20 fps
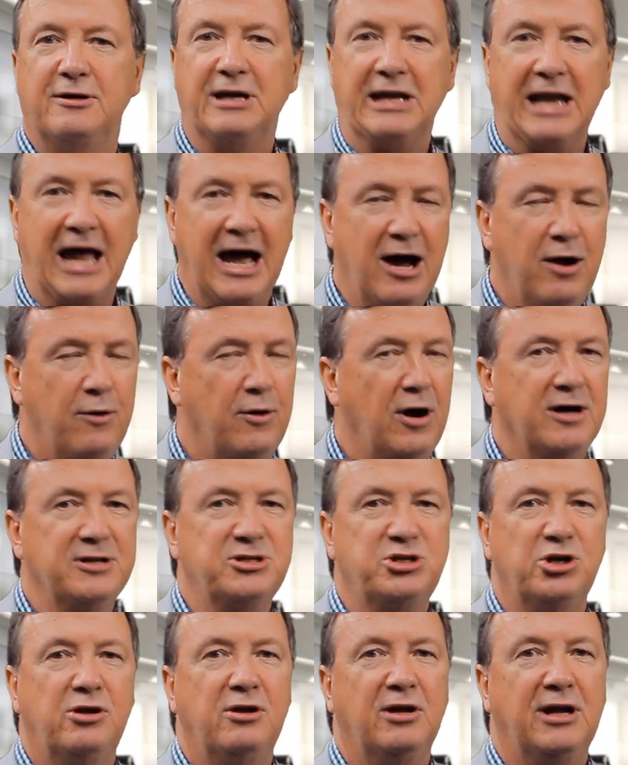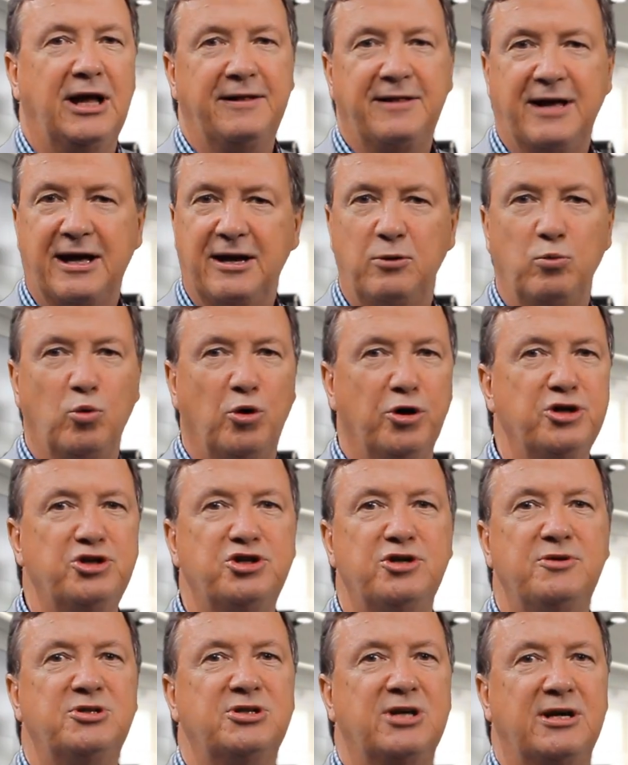Now articulate that in 1 or
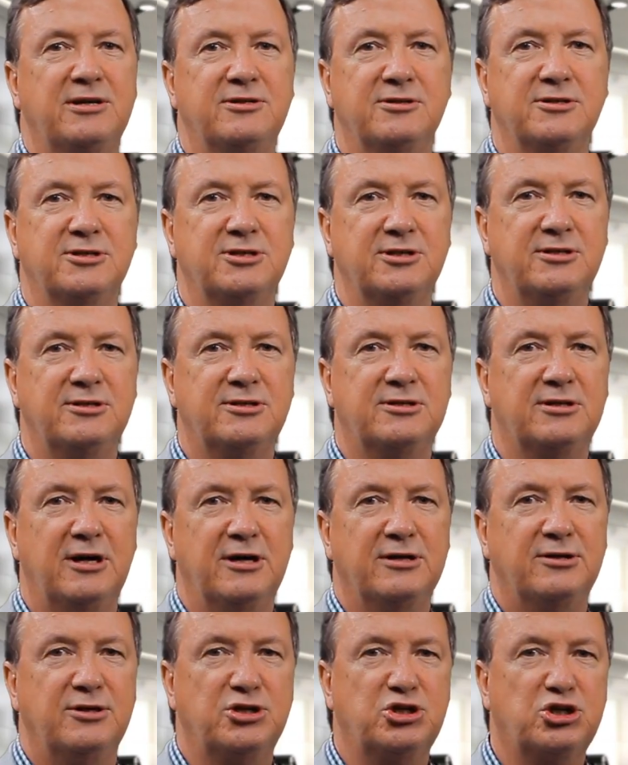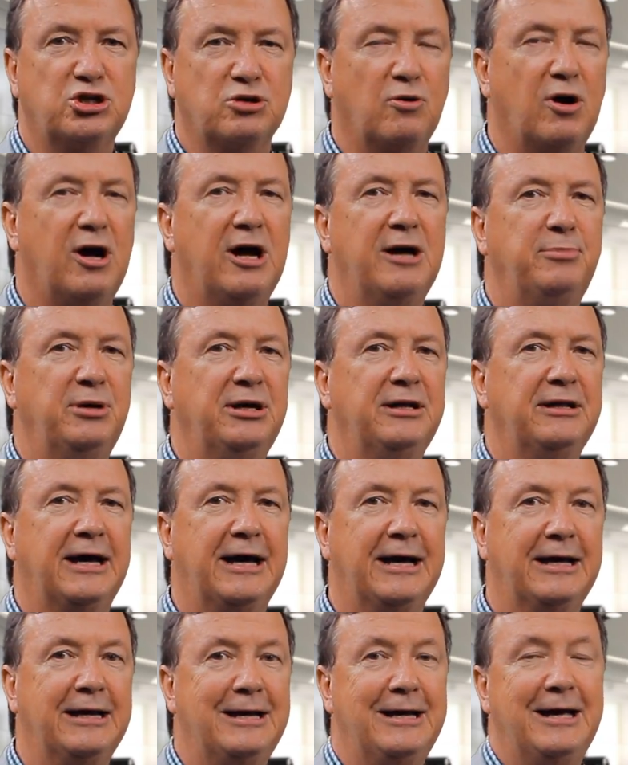2 sentences, describing
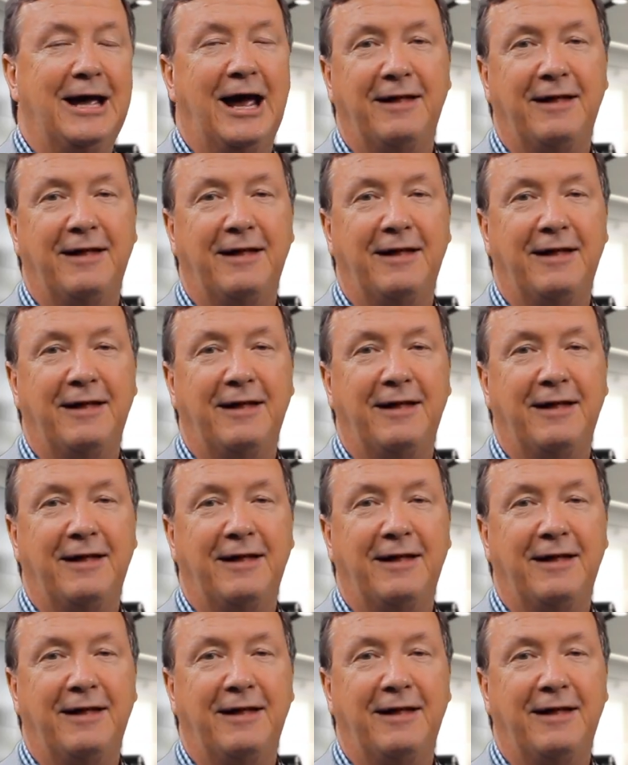that.